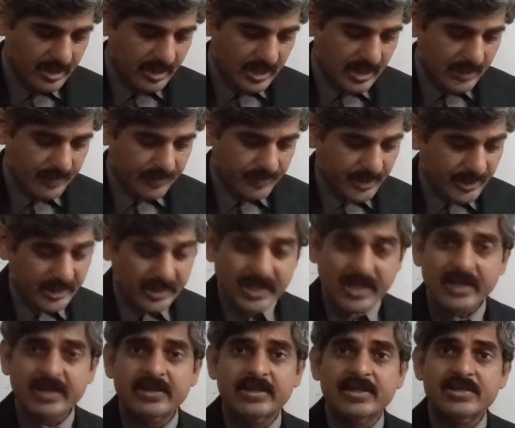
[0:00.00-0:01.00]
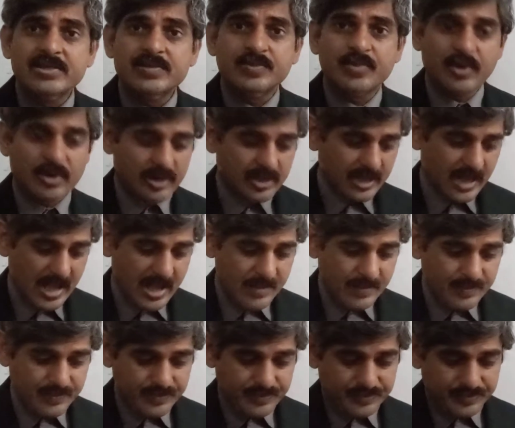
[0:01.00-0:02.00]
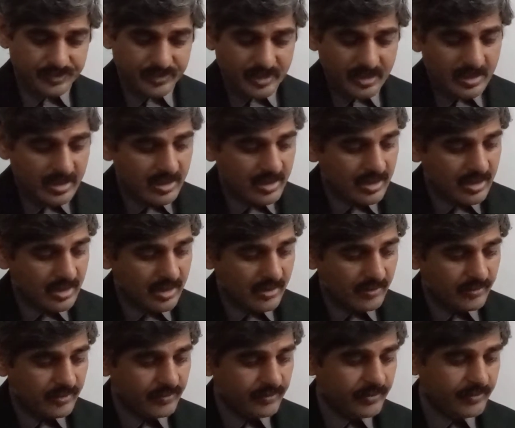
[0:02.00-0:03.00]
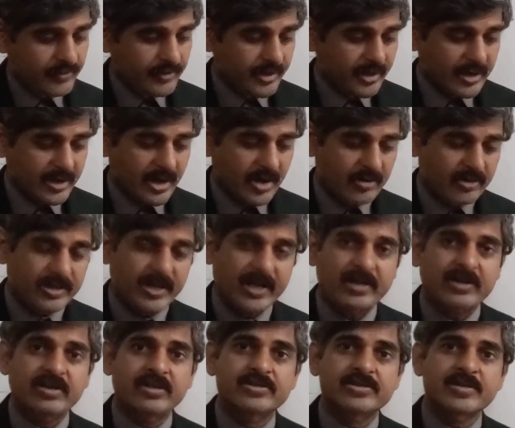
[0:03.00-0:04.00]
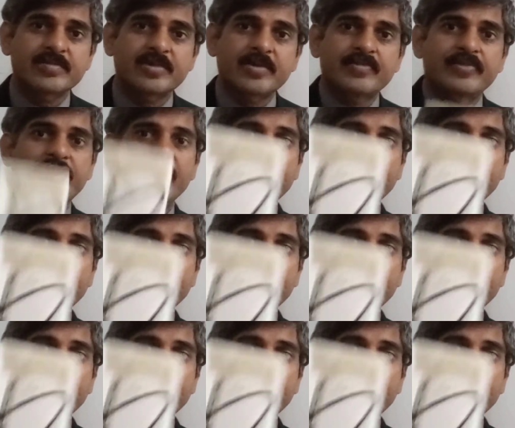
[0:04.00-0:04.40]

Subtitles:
But again, this prototype, we figured out that some of